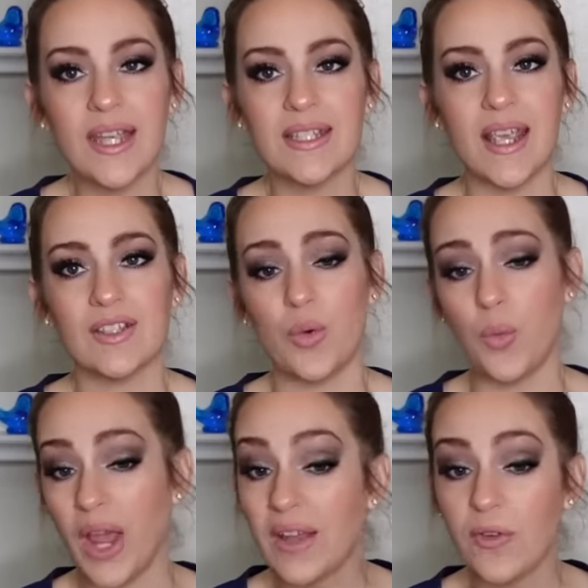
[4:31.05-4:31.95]
it takes
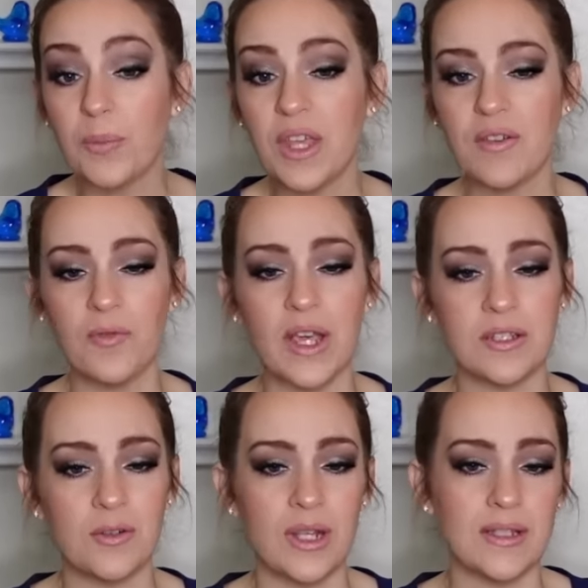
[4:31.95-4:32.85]
away from the effect
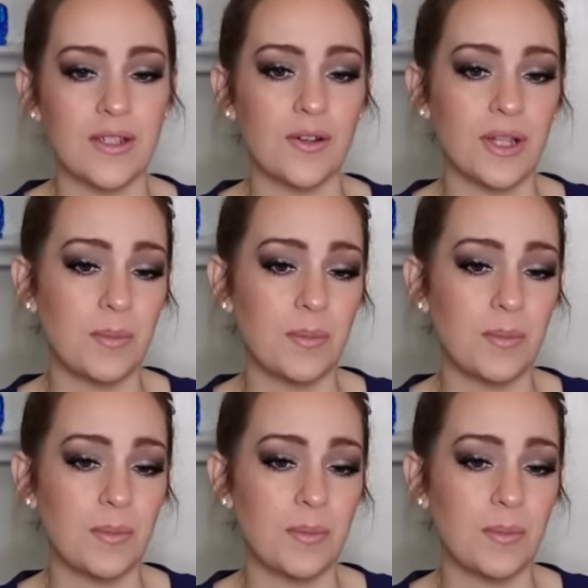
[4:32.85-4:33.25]
a great deal